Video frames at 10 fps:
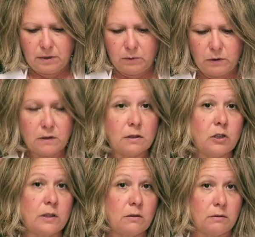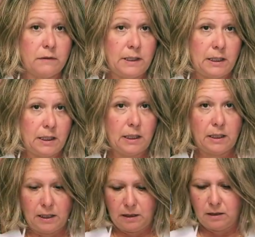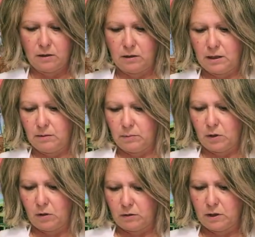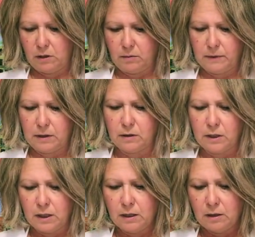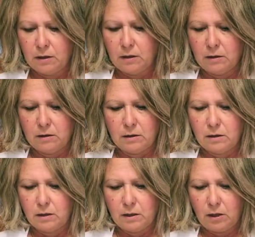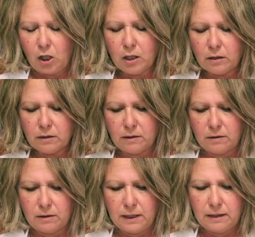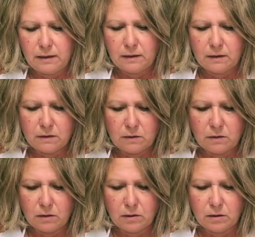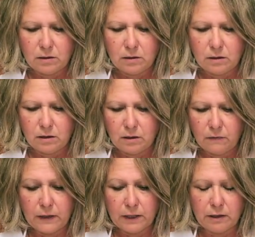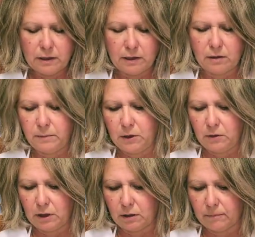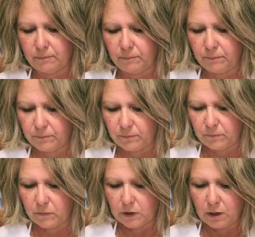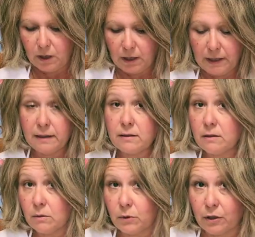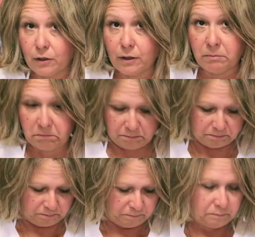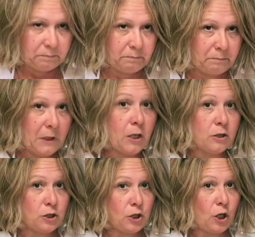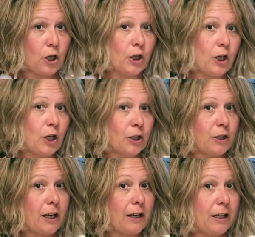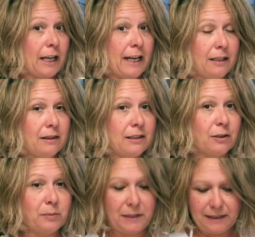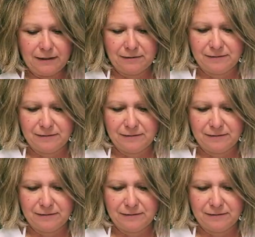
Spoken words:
I wouldn't suggest graffitiing anything that didn't belong to you, but art is very therapeutic. Hence the word, tar art and therapy.